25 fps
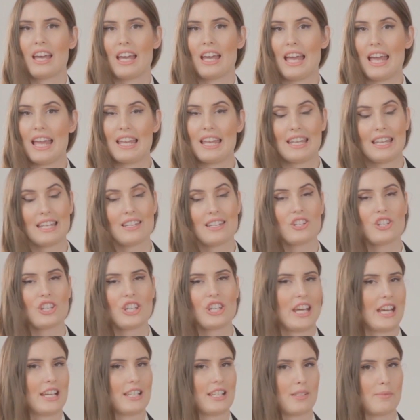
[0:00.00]
And then
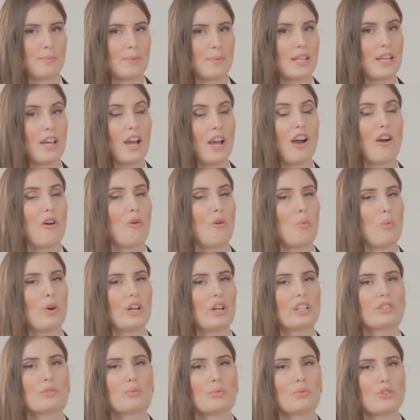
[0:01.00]
she asked me,
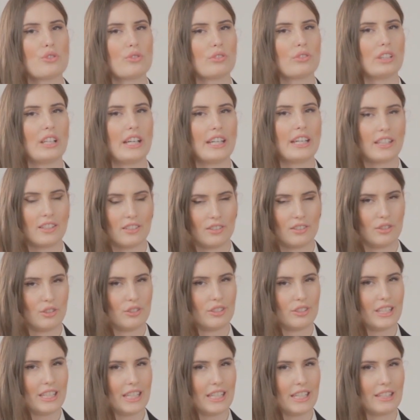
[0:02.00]
what would you like
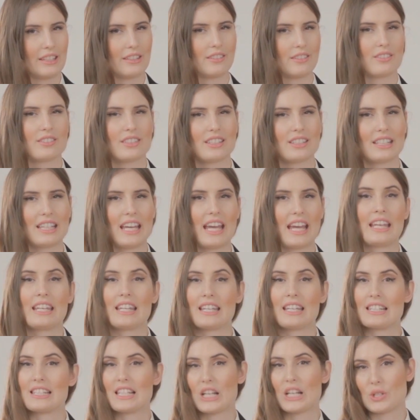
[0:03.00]
to eat? And
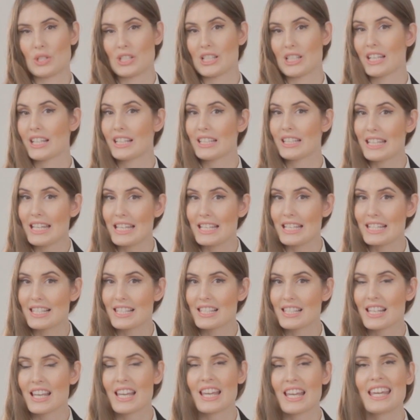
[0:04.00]
that sounds like
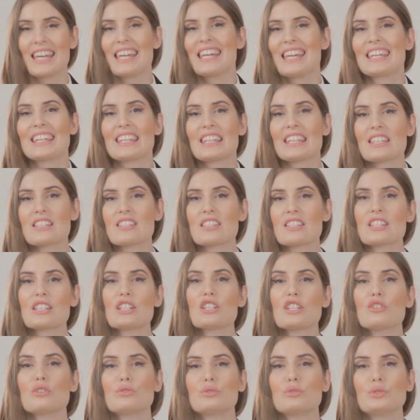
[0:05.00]
this. Qu'est-ce
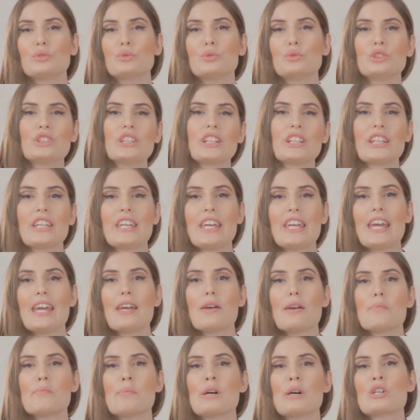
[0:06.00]
que vous
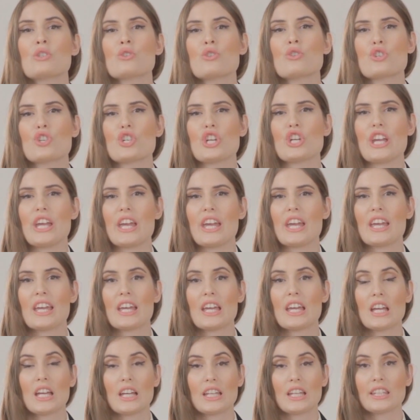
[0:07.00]
voudriez manger?
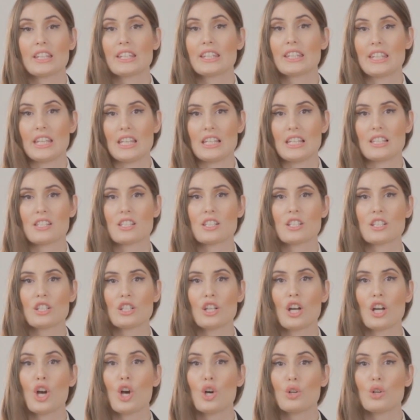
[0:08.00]
Qu'est-ce
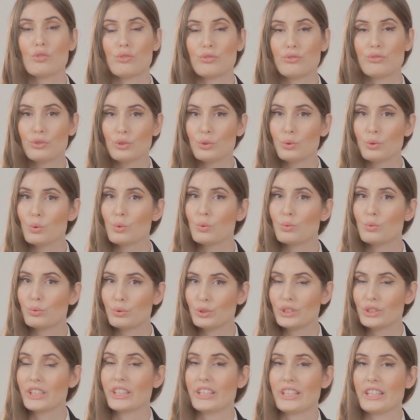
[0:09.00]
que vous
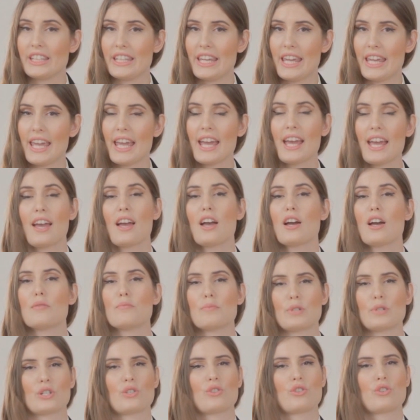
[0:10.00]
voudriez
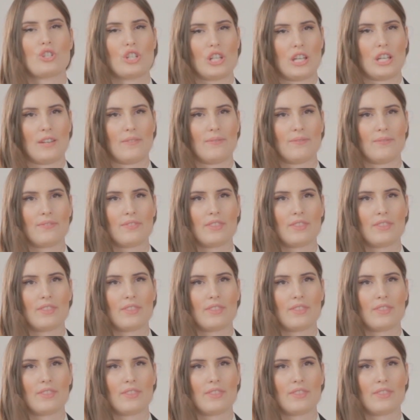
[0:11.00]
manger?